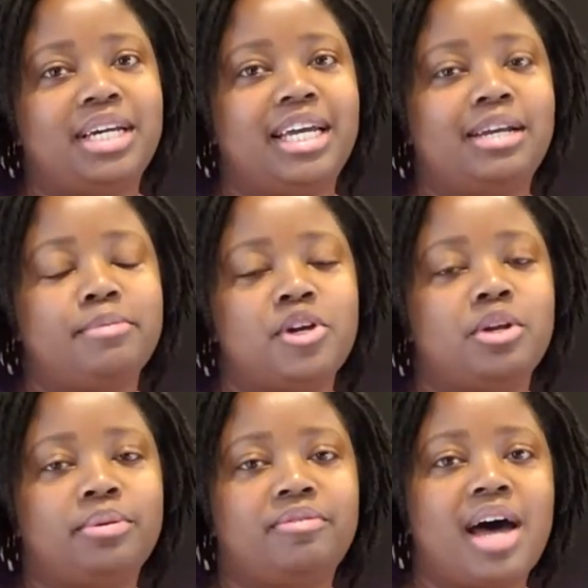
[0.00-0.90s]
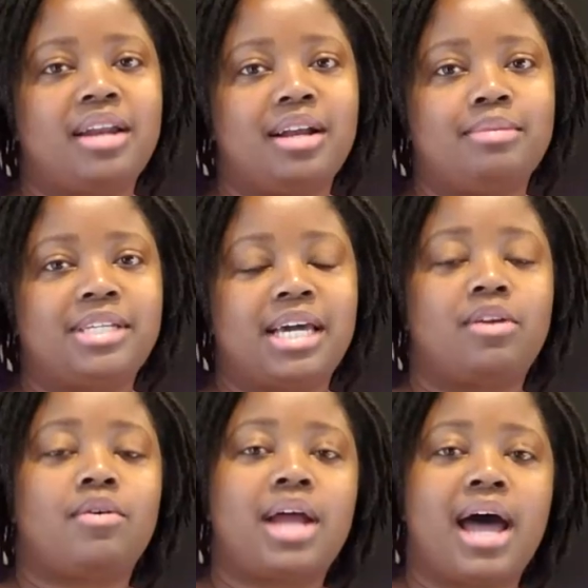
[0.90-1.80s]
and I'm here to provide an update
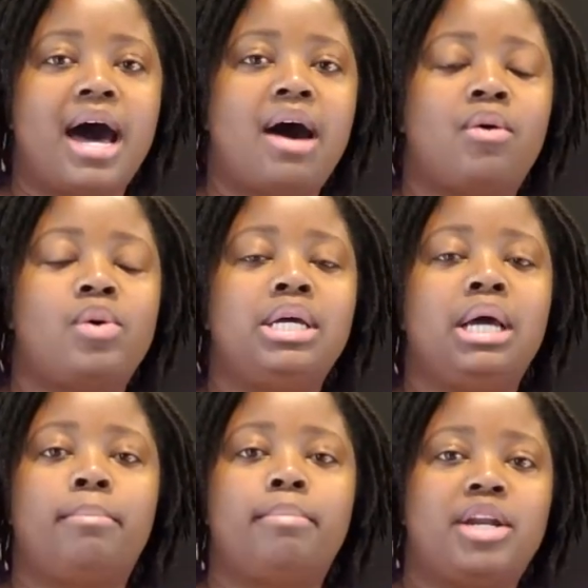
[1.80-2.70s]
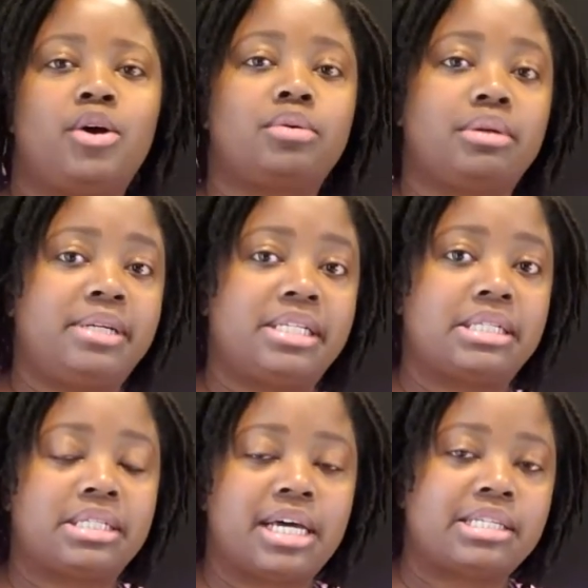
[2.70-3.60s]
on how my notary
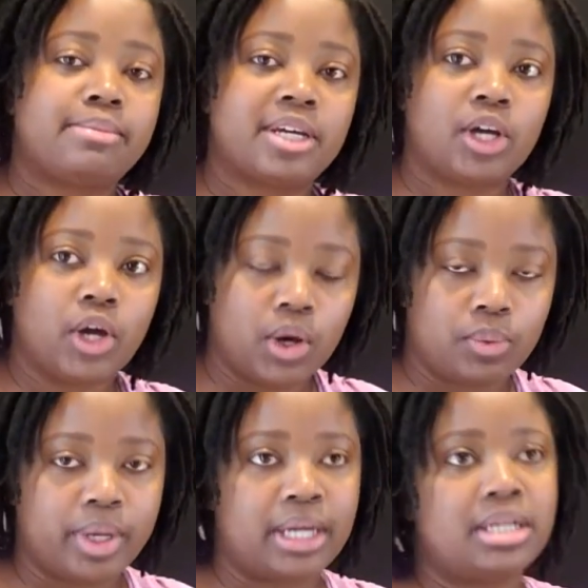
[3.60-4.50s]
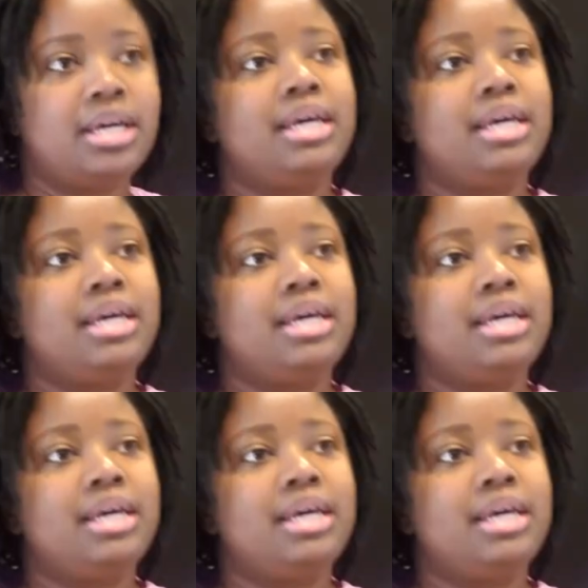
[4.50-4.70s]
business has been going.